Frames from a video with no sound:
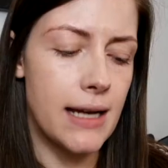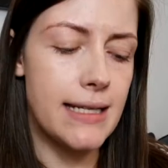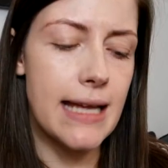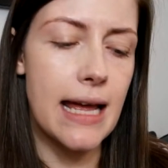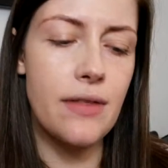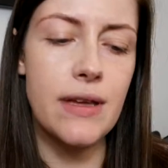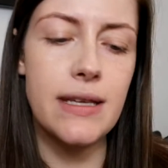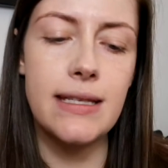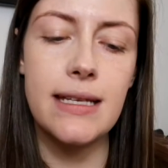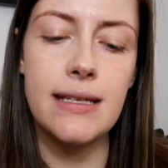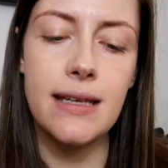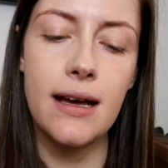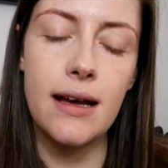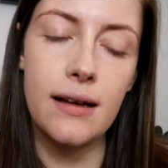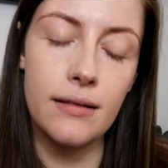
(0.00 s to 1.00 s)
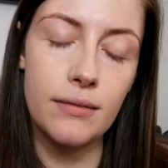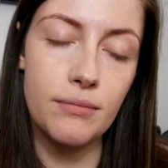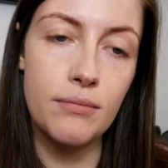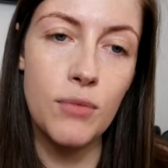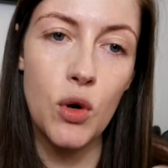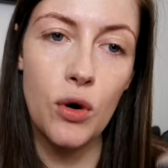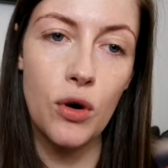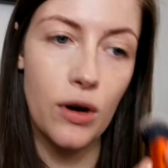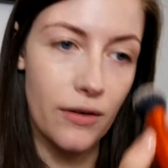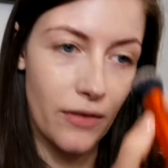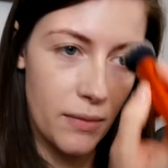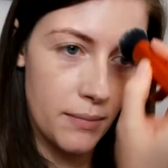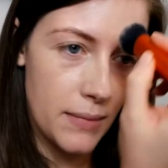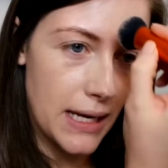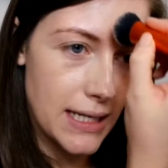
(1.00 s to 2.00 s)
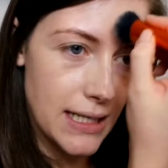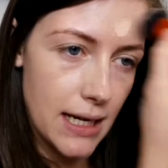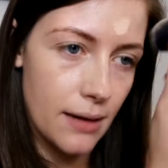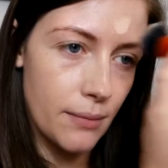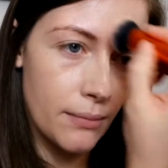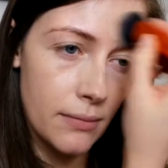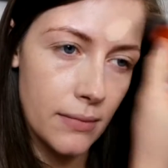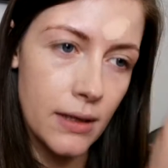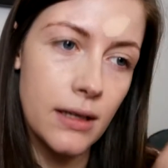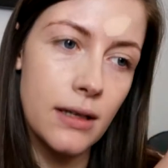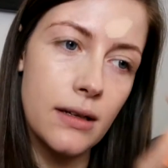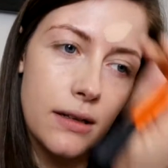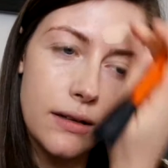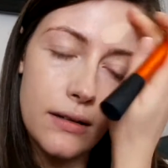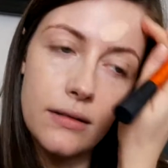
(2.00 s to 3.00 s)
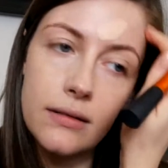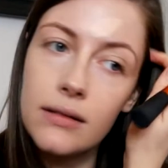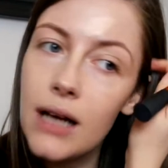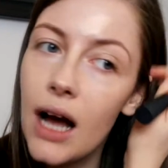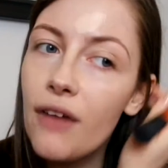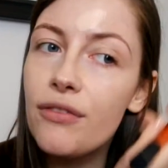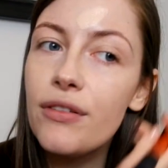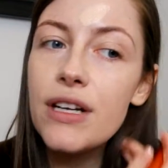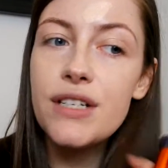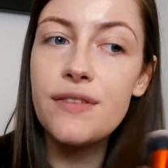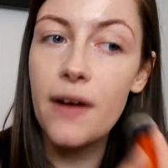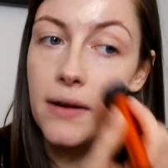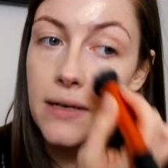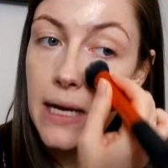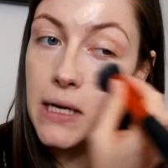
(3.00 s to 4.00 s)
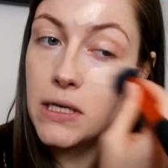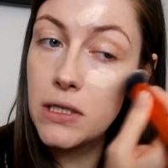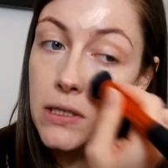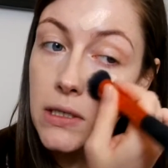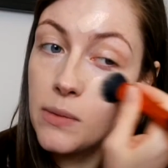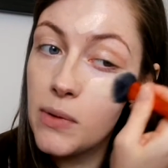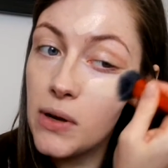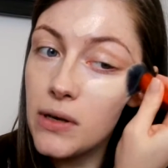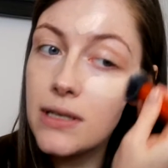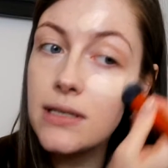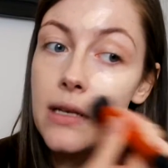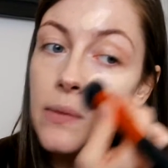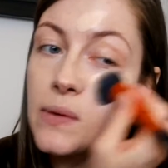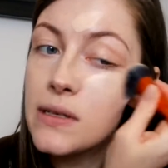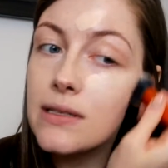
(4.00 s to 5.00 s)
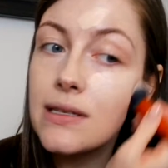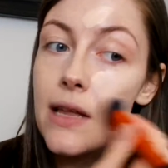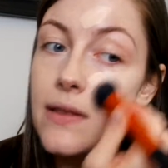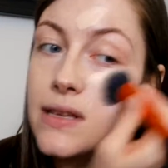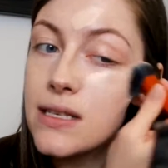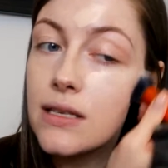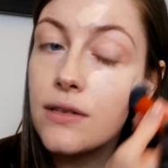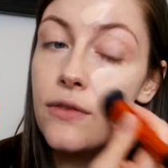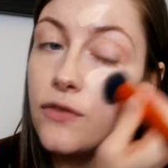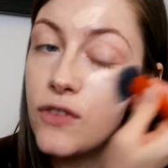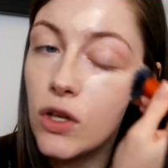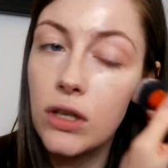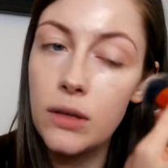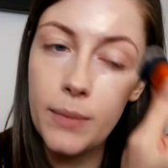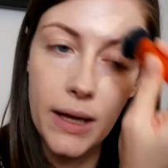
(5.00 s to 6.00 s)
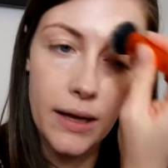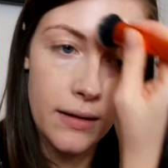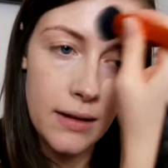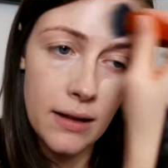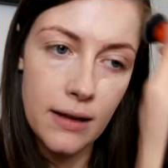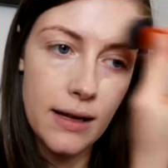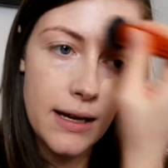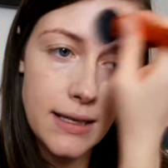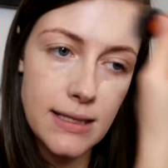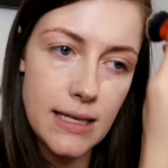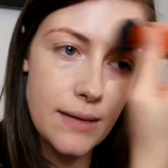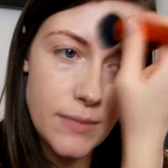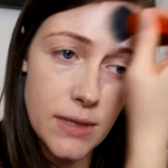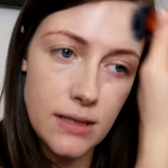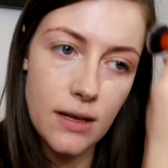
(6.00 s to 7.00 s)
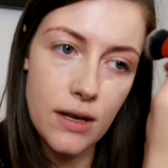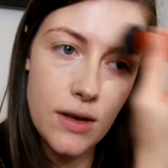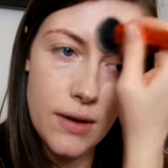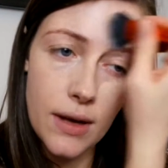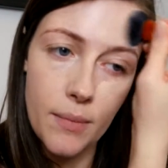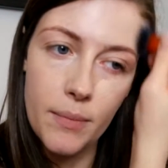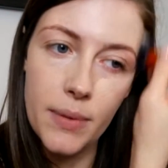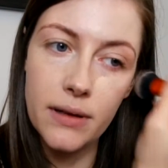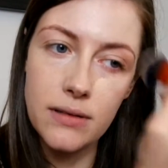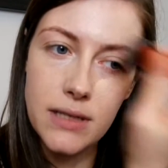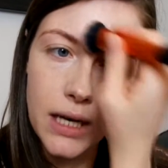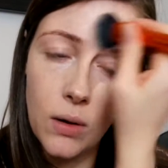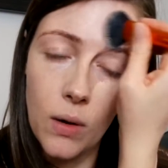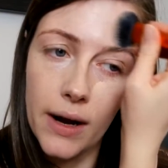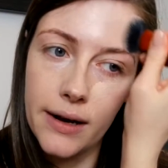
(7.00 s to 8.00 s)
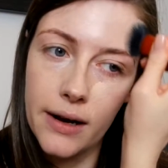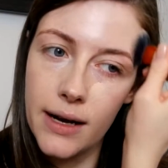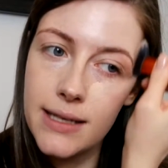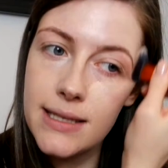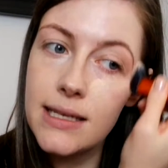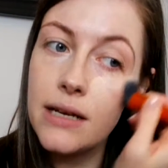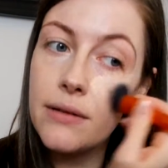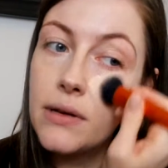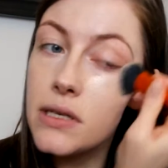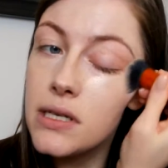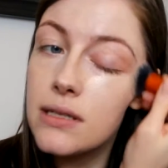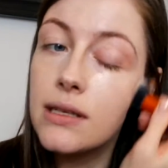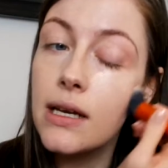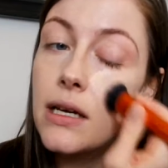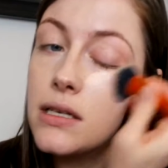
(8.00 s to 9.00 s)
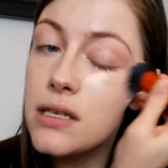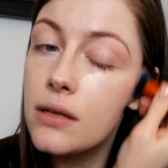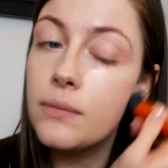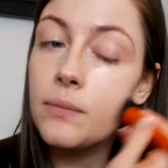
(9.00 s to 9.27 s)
I'd say this is more of a medium coverage foundation, to be honest. I wouldn't say this is full, but it seems as though you can build it quite nicely, which is good.